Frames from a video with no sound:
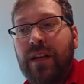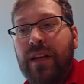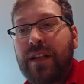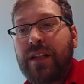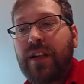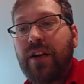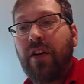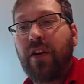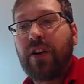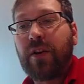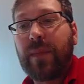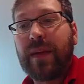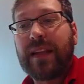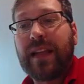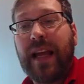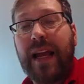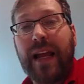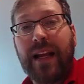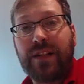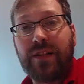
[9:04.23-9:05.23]
is an
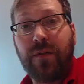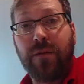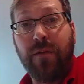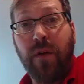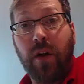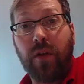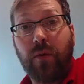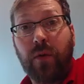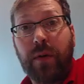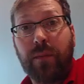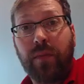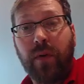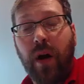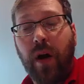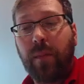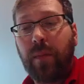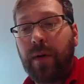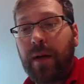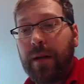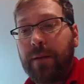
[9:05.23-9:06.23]
argument that has the following
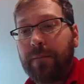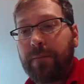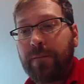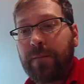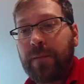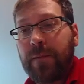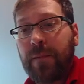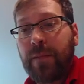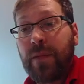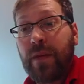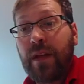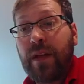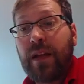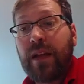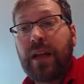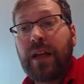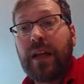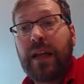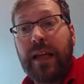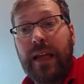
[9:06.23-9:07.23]
property.
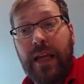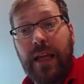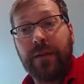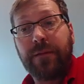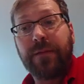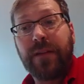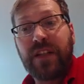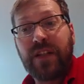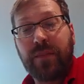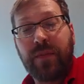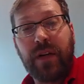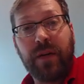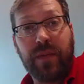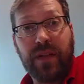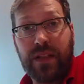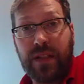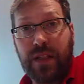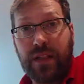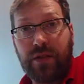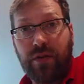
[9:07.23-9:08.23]
If its
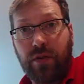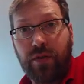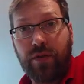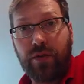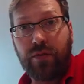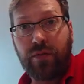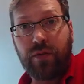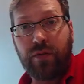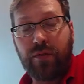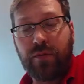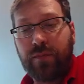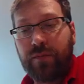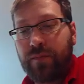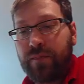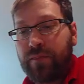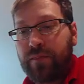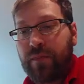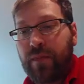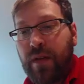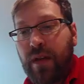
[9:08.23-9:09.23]
premises are true,
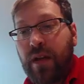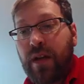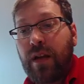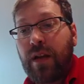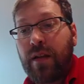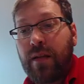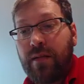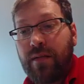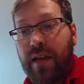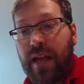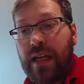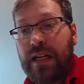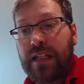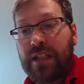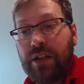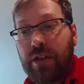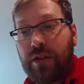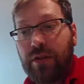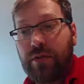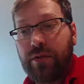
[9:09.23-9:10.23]
then
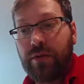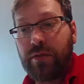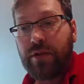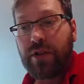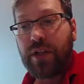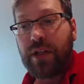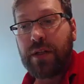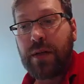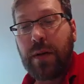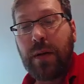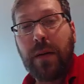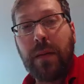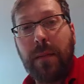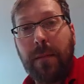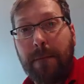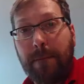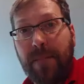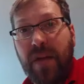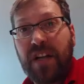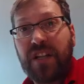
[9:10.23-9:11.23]
its conclusion
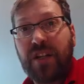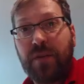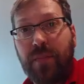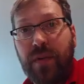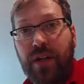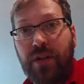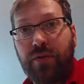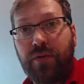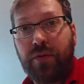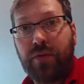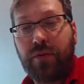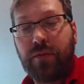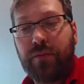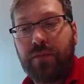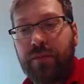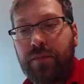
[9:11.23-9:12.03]
must be true.